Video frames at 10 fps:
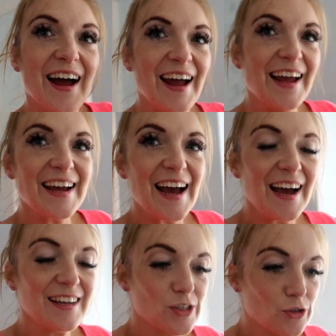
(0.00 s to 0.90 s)

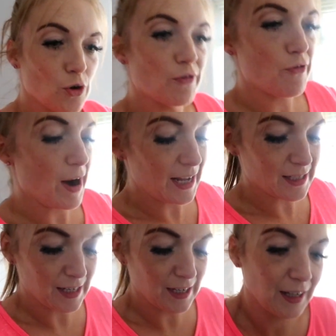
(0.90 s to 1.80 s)
guys, so
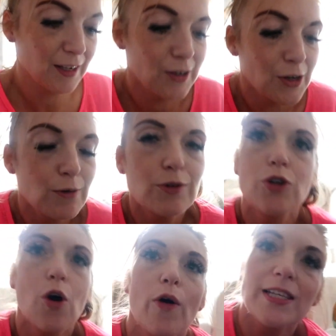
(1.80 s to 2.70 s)
Freddy's little new
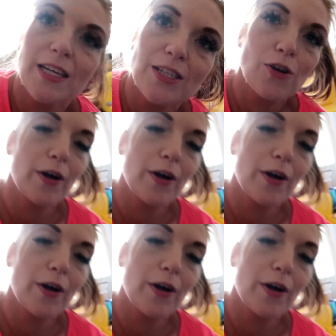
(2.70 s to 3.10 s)
toys that he's